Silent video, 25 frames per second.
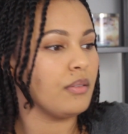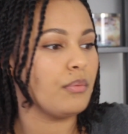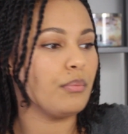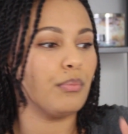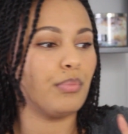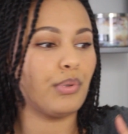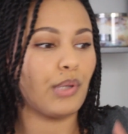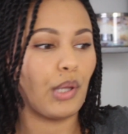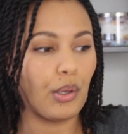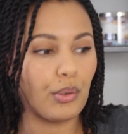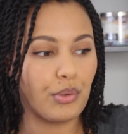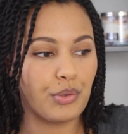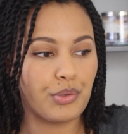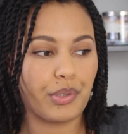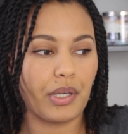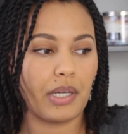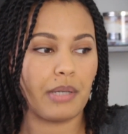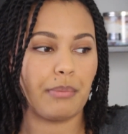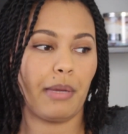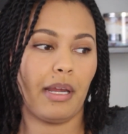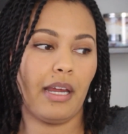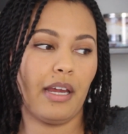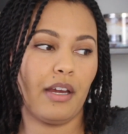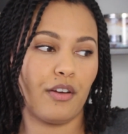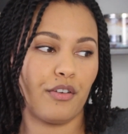blow drying
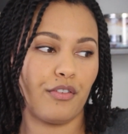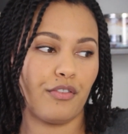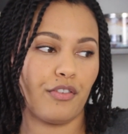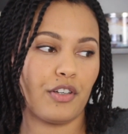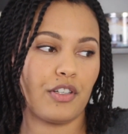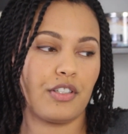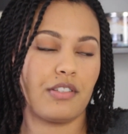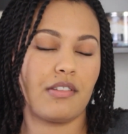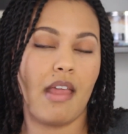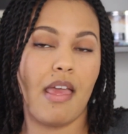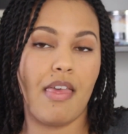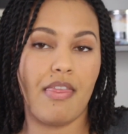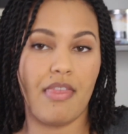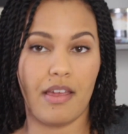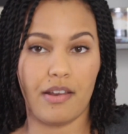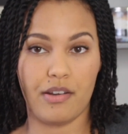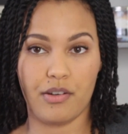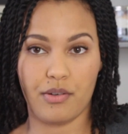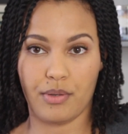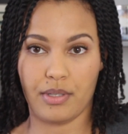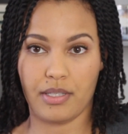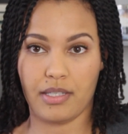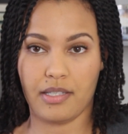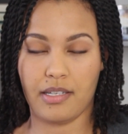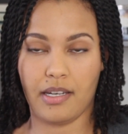my hair first and then
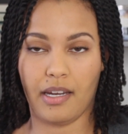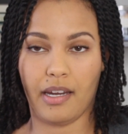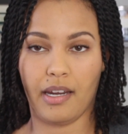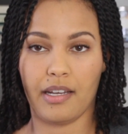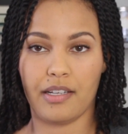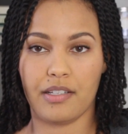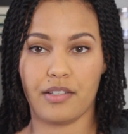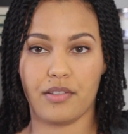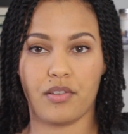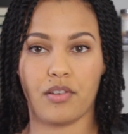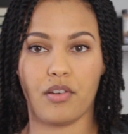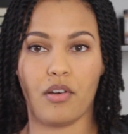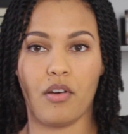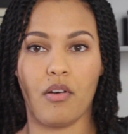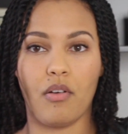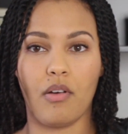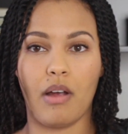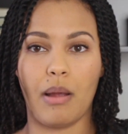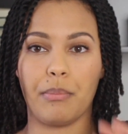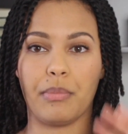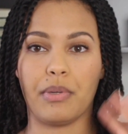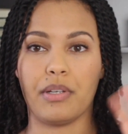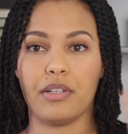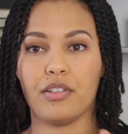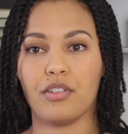twisting it. So
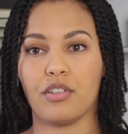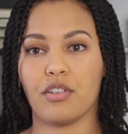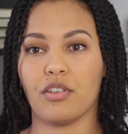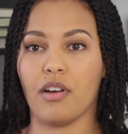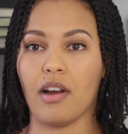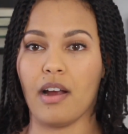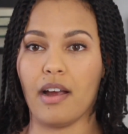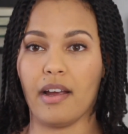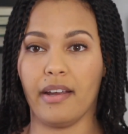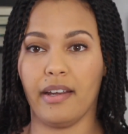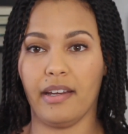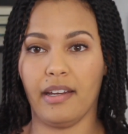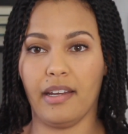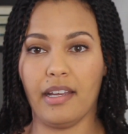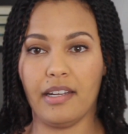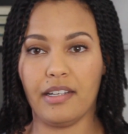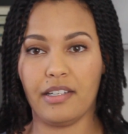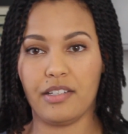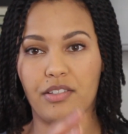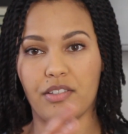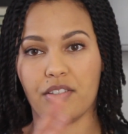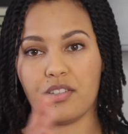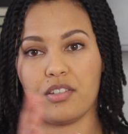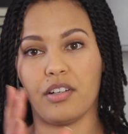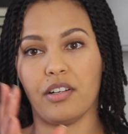I'm gonna try and
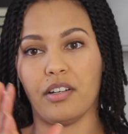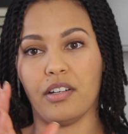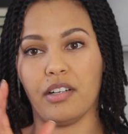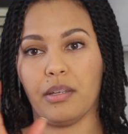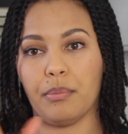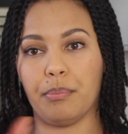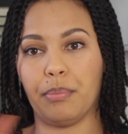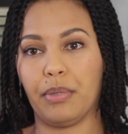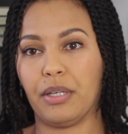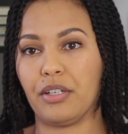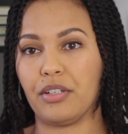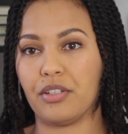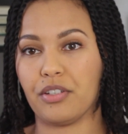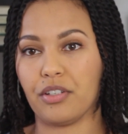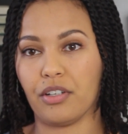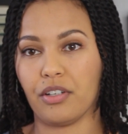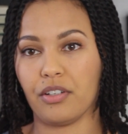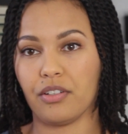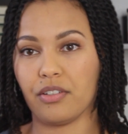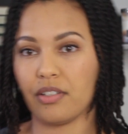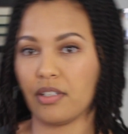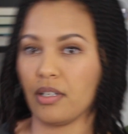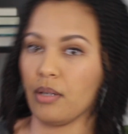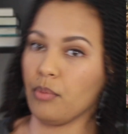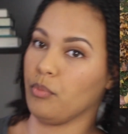insert a picture
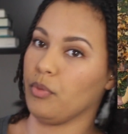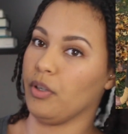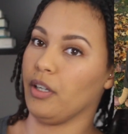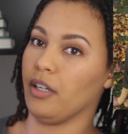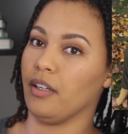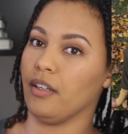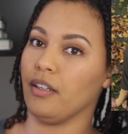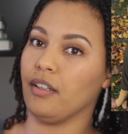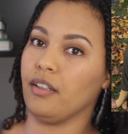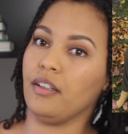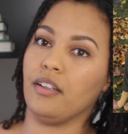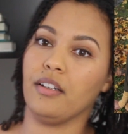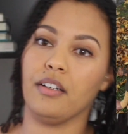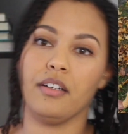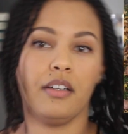somewhere